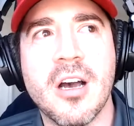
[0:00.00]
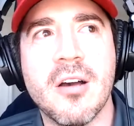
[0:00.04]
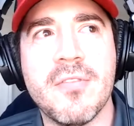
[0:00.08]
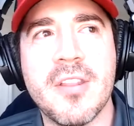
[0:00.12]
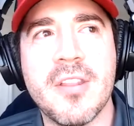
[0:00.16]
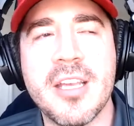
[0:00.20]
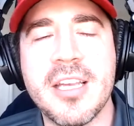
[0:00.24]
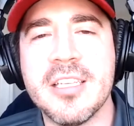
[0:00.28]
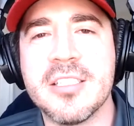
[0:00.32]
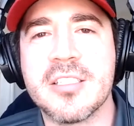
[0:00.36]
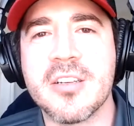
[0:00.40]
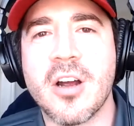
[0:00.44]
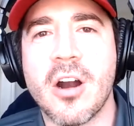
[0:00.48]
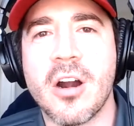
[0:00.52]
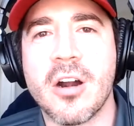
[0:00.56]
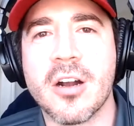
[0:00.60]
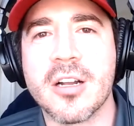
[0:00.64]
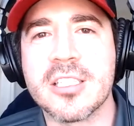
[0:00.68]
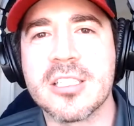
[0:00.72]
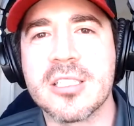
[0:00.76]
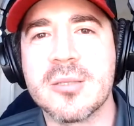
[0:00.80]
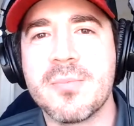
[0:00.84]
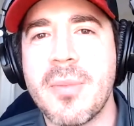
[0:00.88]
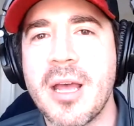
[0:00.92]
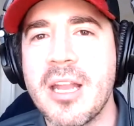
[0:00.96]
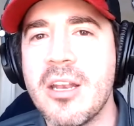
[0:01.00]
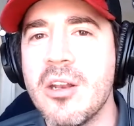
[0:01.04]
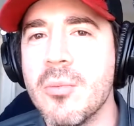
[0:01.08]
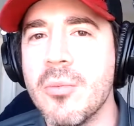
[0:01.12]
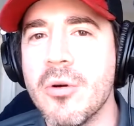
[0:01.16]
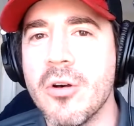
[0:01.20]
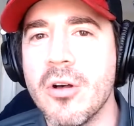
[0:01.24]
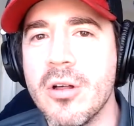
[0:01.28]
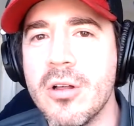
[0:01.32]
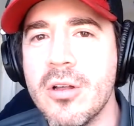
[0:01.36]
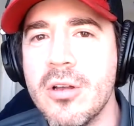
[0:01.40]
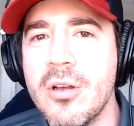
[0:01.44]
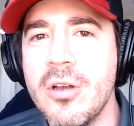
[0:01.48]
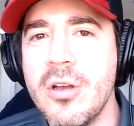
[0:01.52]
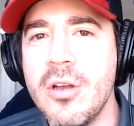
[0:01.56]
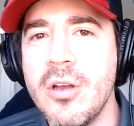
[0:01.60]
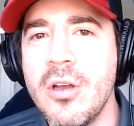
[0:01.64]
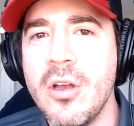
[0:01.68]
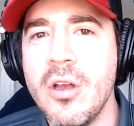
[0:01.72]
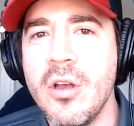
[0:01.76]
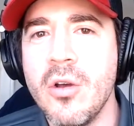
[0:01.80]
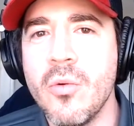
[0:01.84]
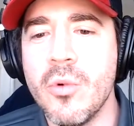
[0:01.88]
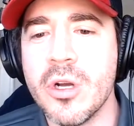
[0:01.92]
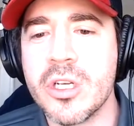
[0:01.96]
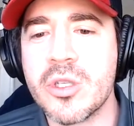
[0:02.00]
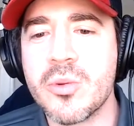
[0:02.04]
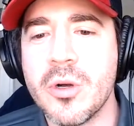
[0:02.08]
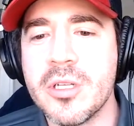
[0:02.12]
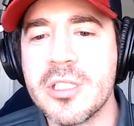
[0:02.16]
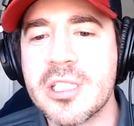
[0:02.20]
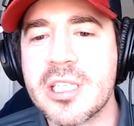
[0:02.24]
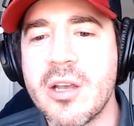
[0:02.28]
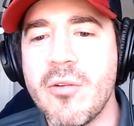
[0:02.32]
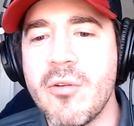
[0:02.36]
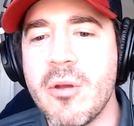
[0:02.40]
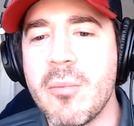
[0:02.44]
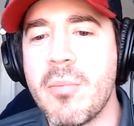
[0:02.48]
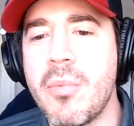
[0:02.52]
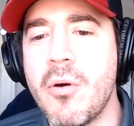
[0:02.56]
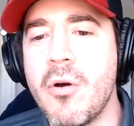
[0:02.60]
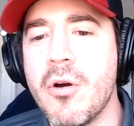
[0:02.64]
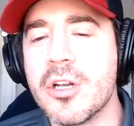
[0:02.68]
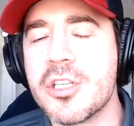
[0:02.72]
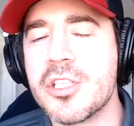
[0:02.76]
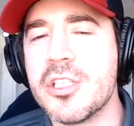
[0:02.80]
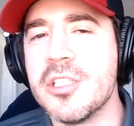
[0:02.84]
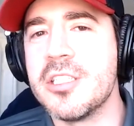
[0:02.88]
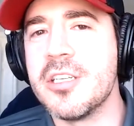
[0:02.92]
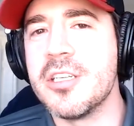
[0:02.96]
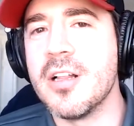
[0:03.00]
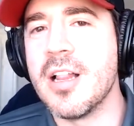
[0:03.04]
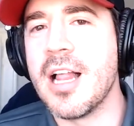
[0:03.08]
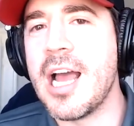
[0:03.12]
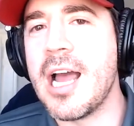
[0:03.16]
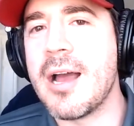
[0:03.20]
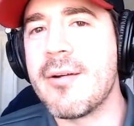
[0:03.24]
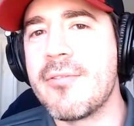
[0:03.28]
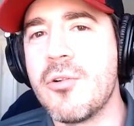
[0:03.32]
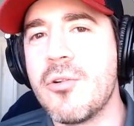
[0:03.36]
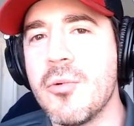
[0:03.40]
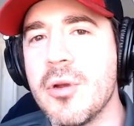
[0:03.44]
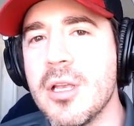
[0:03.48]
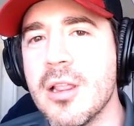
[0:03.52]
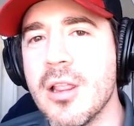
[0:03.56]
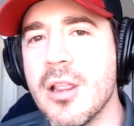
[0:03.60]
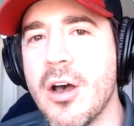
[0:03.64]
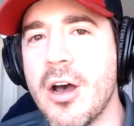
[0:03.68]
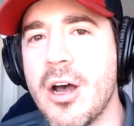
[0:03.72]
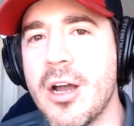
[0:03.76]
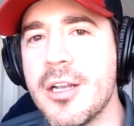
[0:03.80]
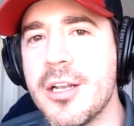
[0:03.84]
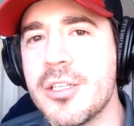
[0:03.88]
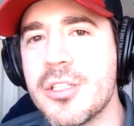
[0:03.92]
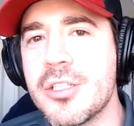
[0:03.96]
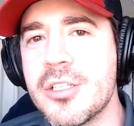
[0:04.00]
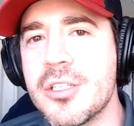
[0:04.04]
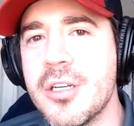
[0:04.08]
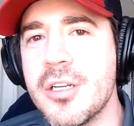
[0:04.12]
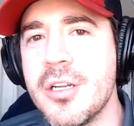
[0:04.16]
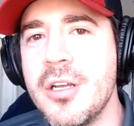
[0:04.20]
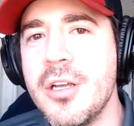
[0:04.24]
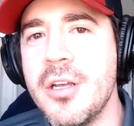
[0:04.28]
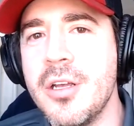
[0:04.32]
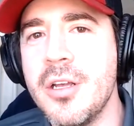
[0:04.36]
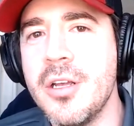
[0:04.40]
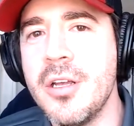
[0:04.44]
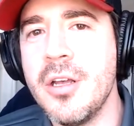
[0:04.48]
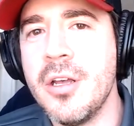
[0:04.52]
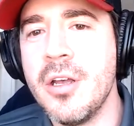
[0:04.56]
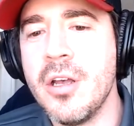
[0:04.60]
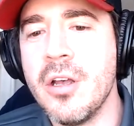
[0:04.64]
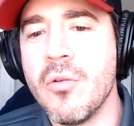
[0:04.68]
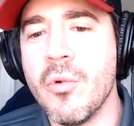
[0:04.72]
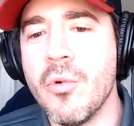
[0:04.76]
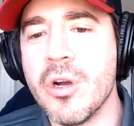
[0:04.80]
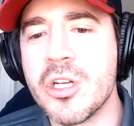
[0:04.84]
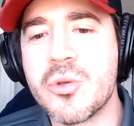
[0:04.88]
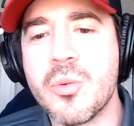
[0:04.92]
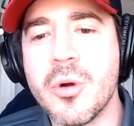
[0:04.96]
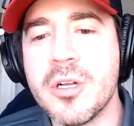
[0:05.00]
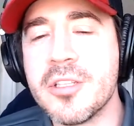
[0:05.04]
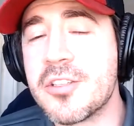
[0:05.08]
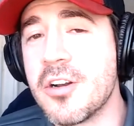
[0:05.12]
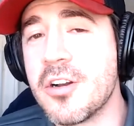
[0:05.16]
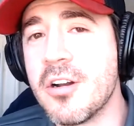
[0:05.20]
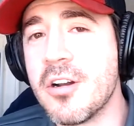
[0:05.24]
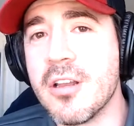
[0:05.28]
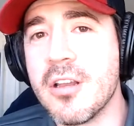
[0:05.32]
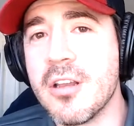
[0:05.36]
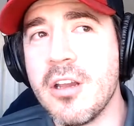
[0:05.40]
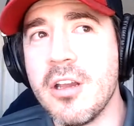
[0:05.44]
these are expendable? Which ones can we push until after we launch? Which ones are